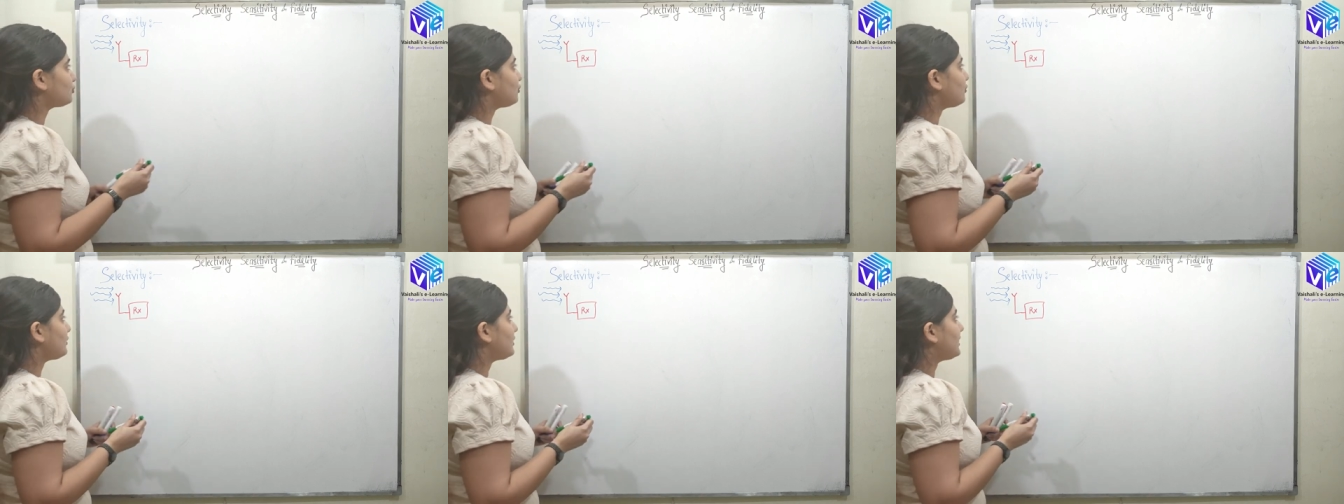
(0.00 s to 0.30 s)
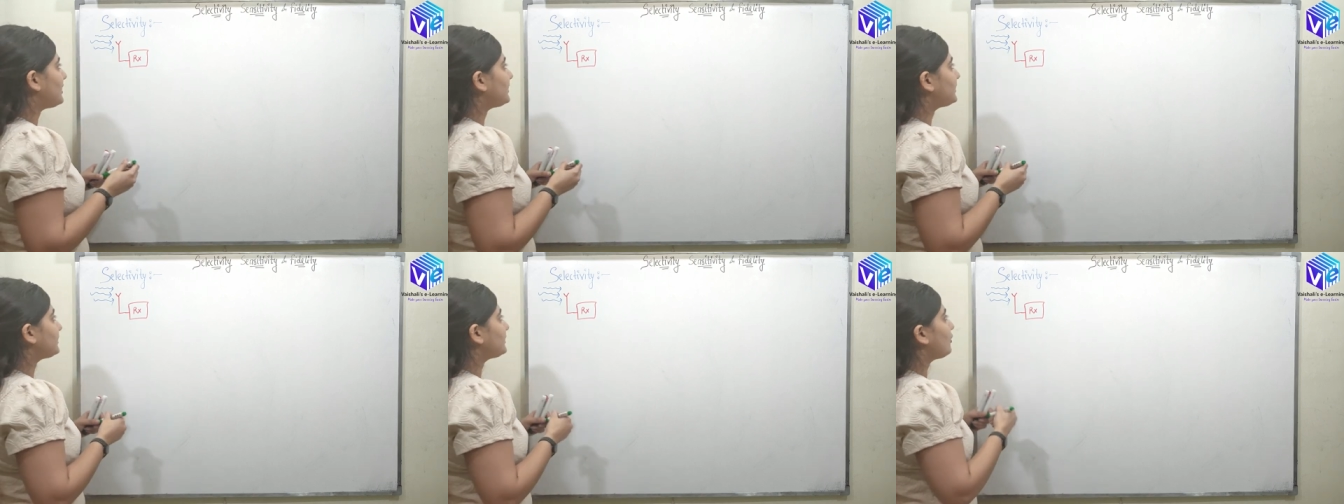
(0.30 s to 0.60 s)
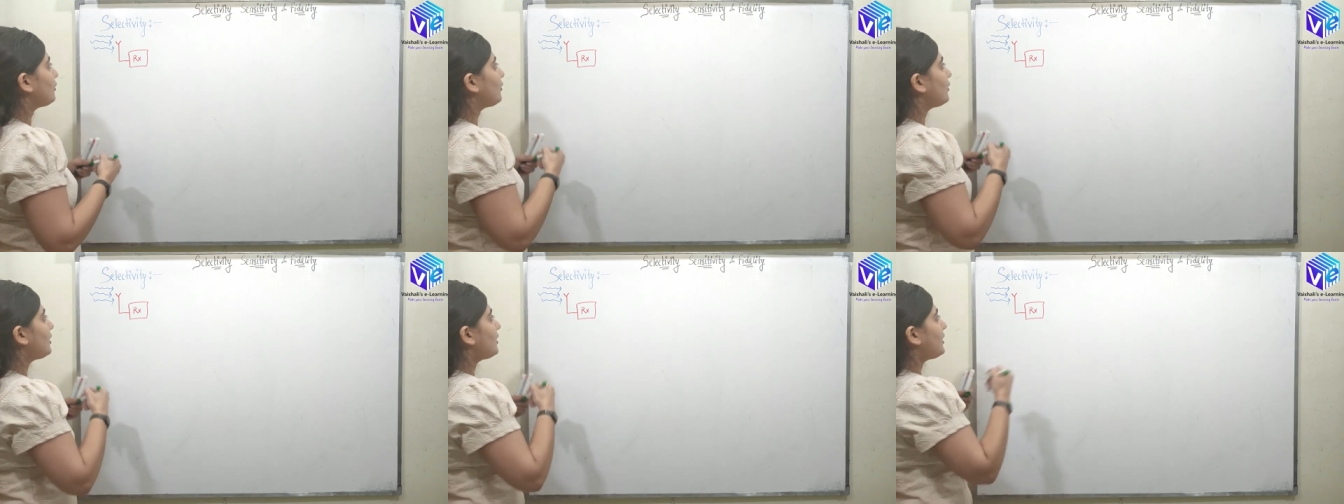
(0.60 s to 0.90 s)
So it
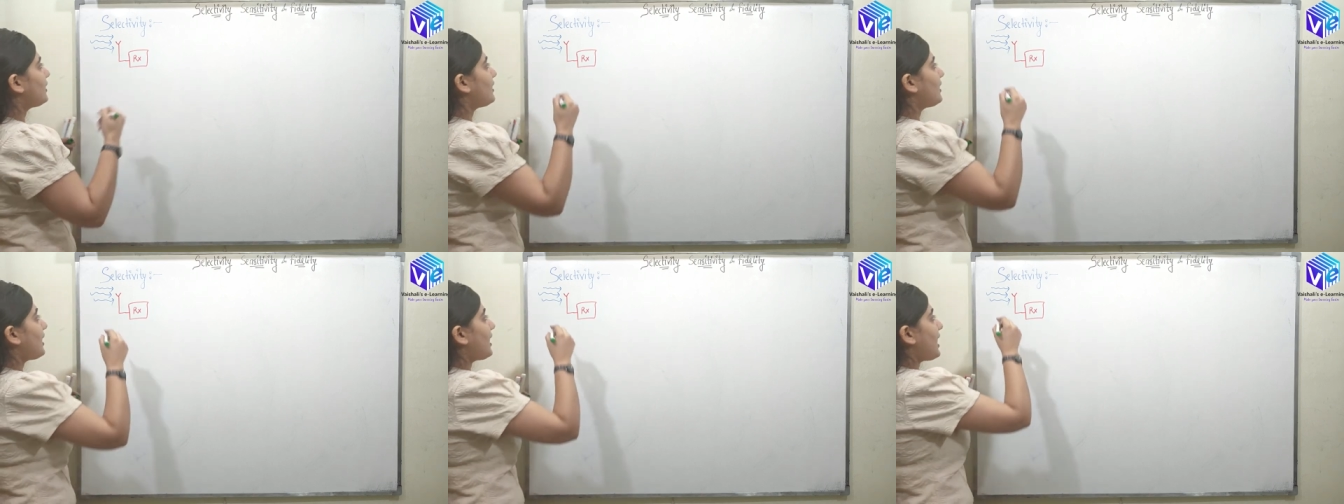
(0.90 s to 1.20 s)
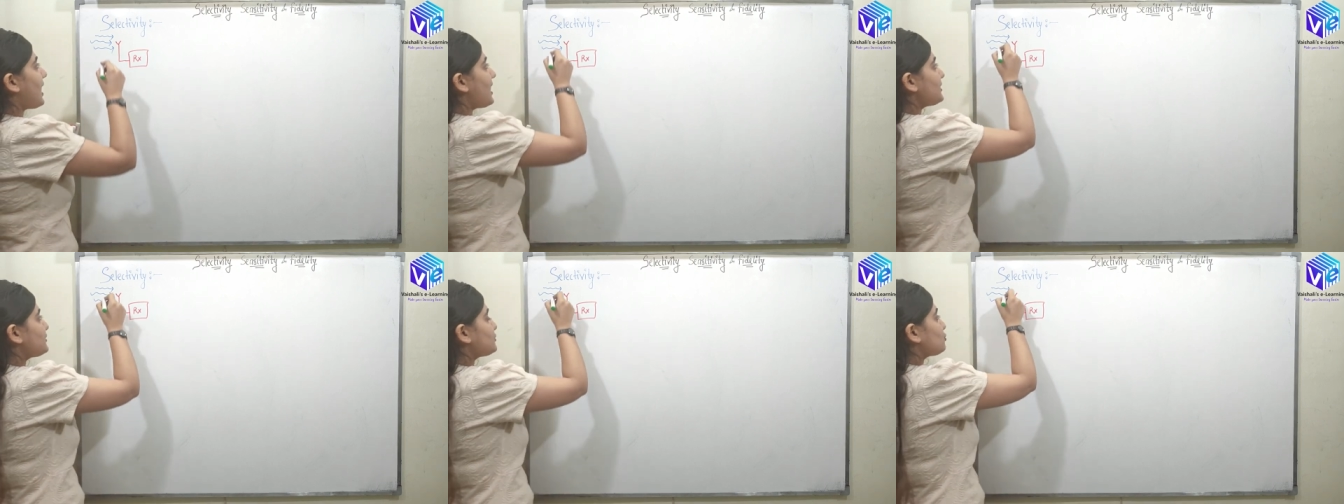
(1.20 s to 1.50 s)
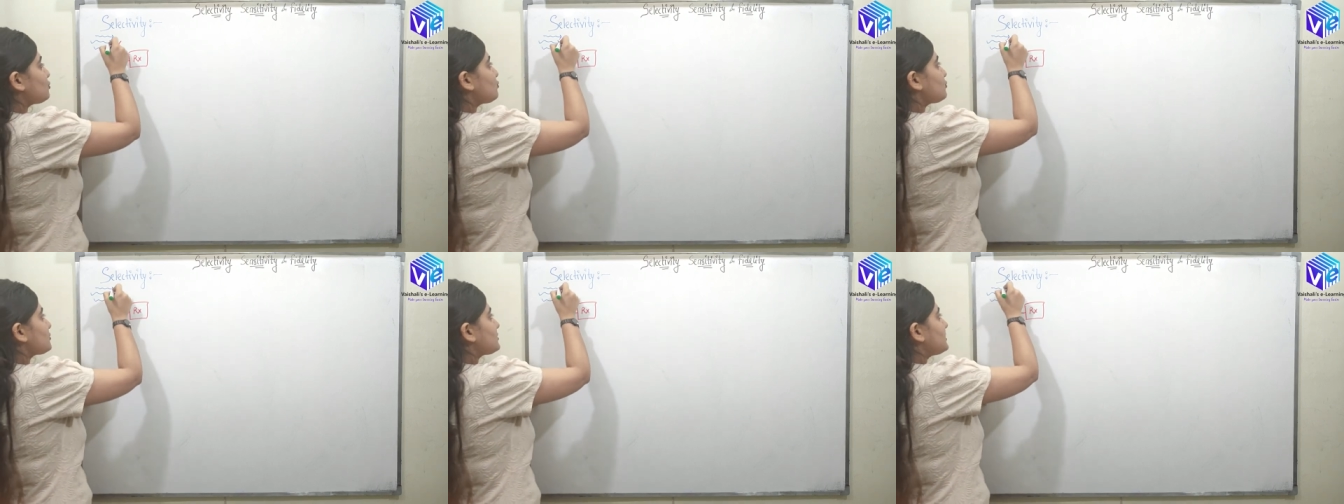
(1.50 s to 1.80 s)
has
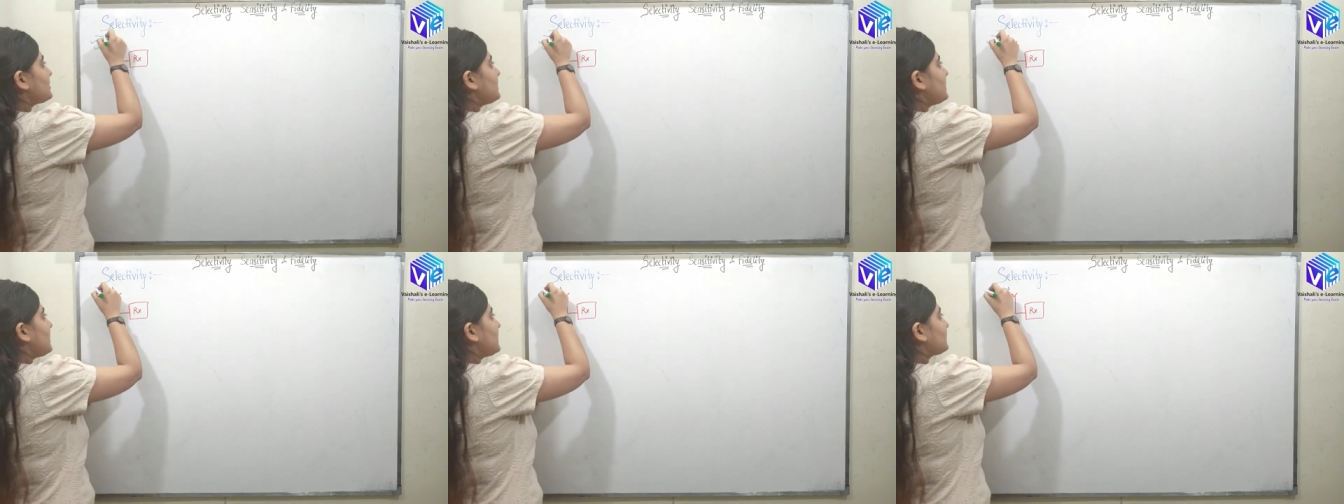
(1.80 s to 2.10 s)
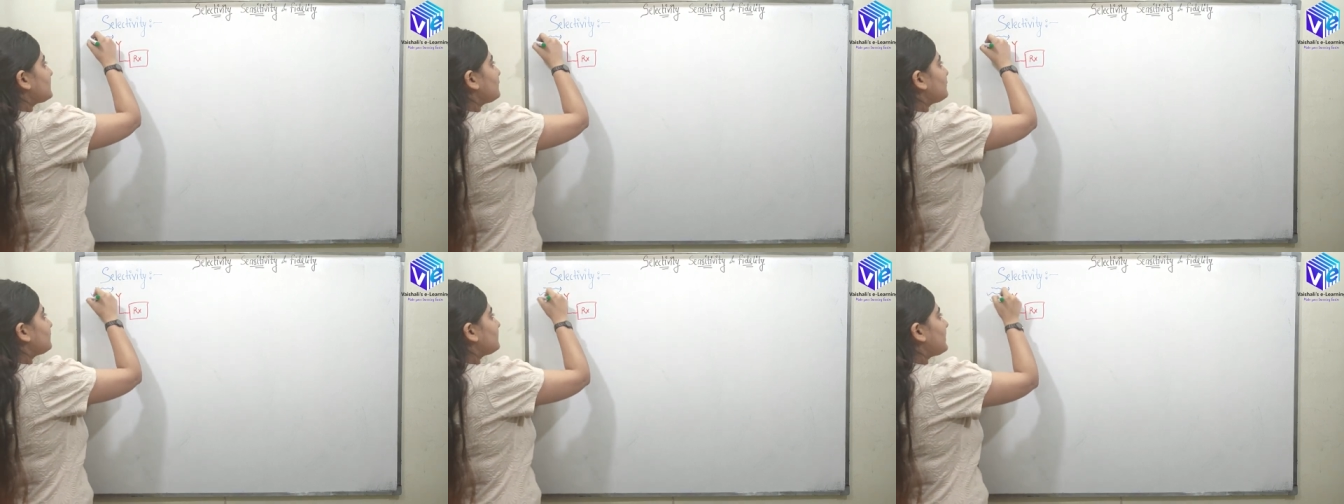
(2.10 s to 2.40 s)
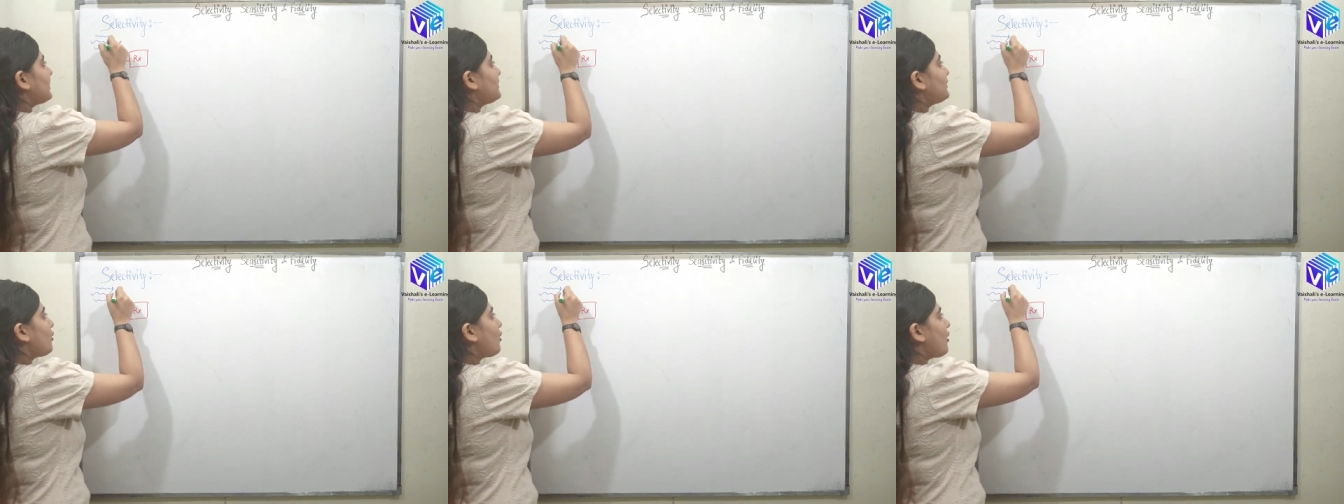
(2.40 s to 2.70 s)
to select
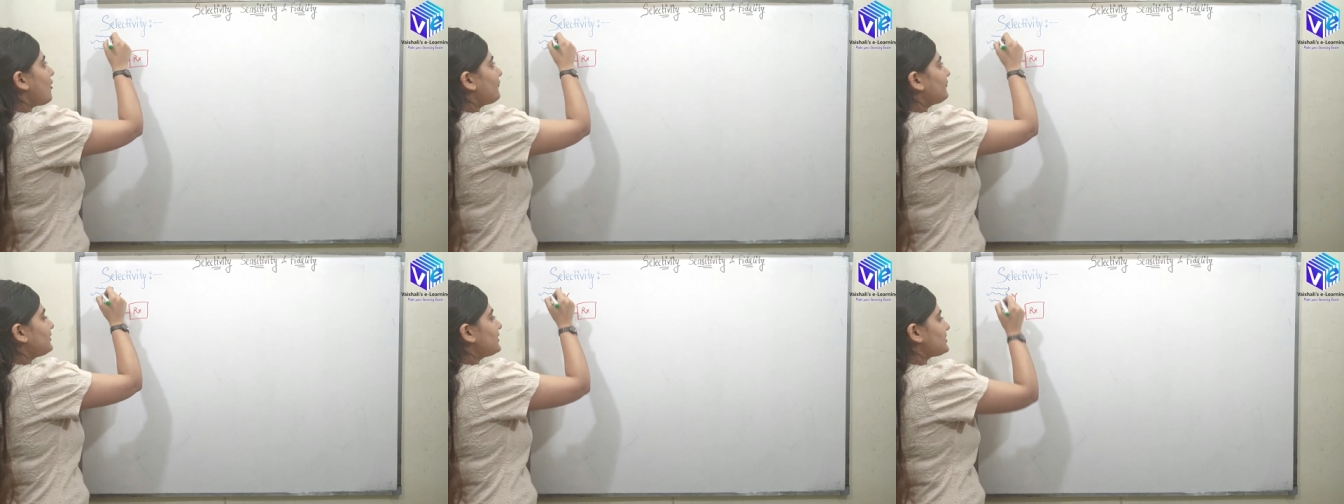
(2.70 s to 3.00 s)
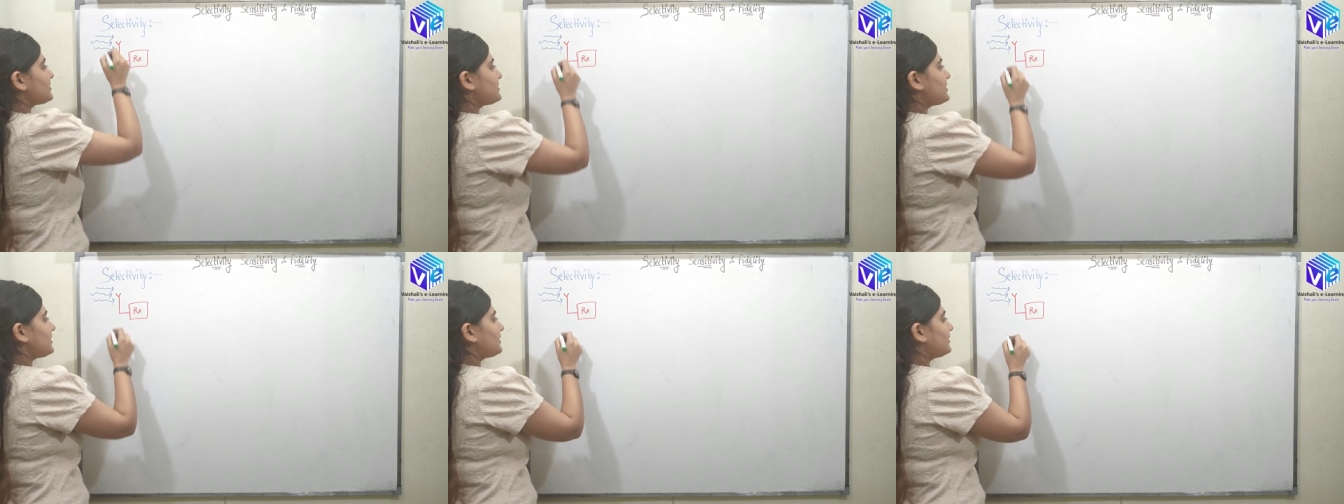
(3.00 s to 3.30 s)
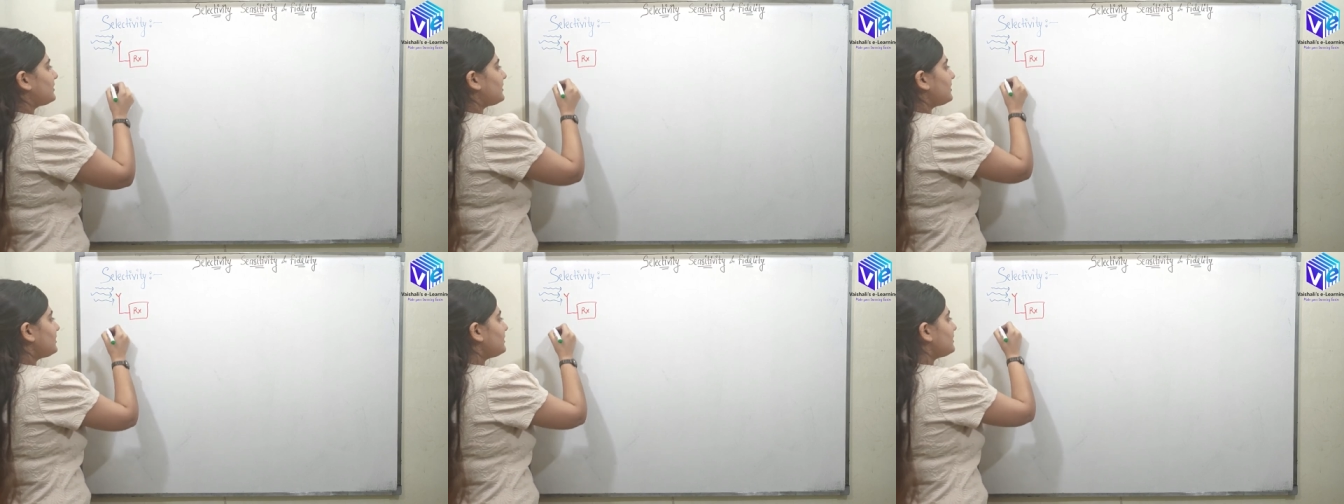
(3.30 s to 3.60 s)
one of the
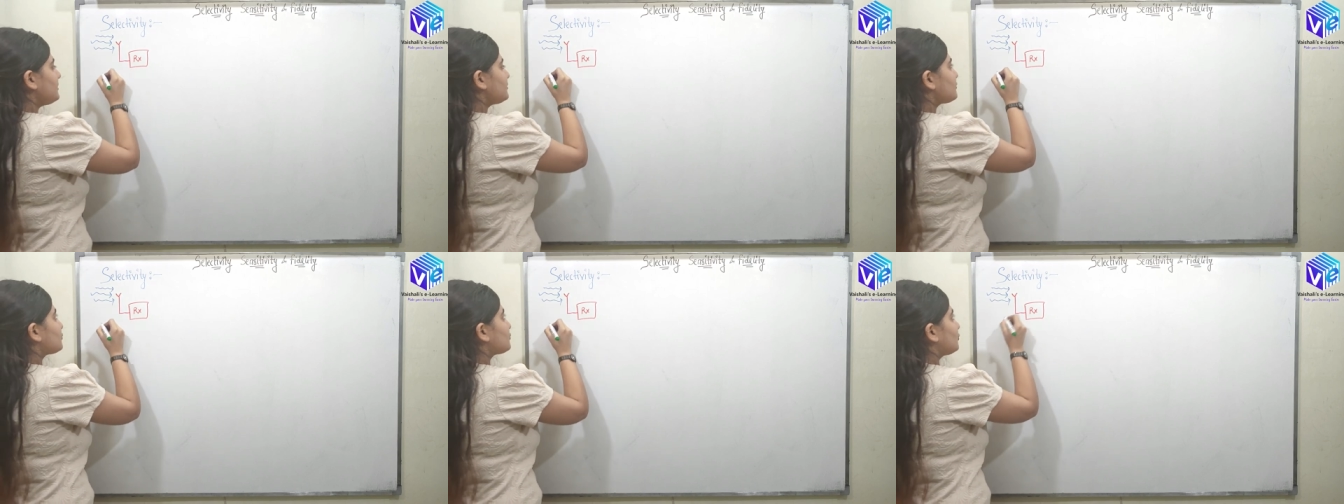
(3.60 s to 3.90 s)
signals.